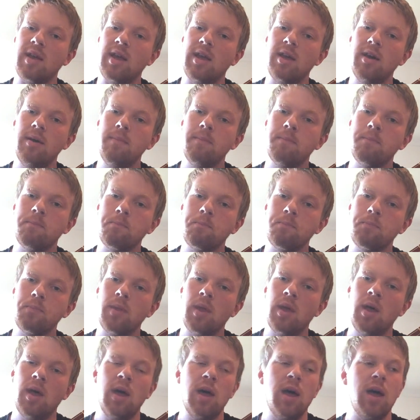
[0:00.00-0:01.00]
here
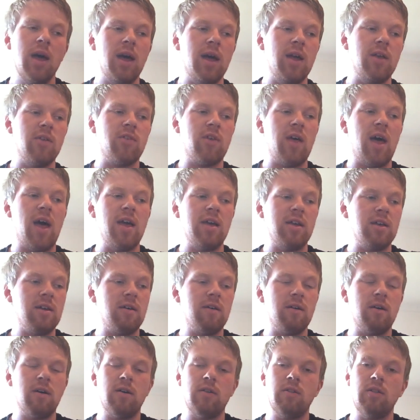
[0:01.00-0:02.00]
is a
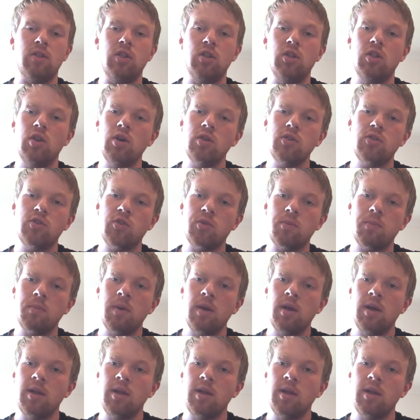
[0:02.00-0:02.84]
nut.